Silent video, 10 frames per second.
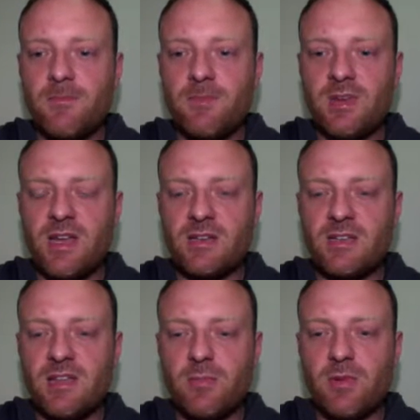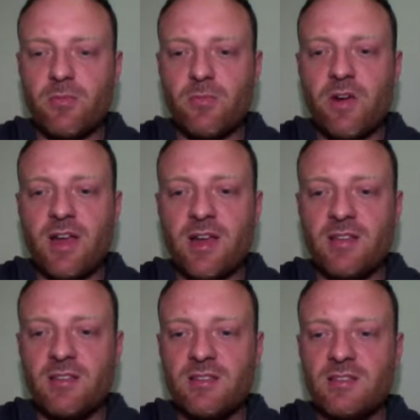Now down the bottom right,
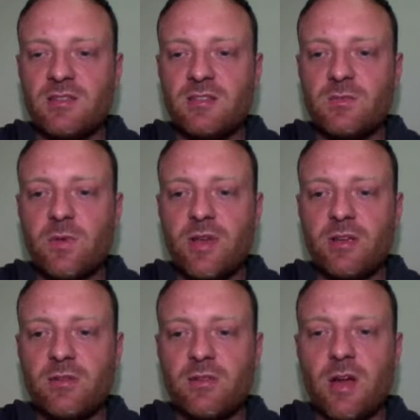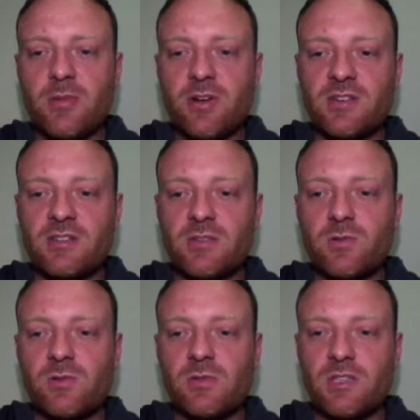this is where your library is. So
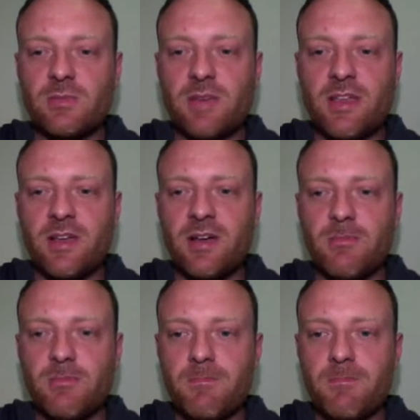we'll expand that up.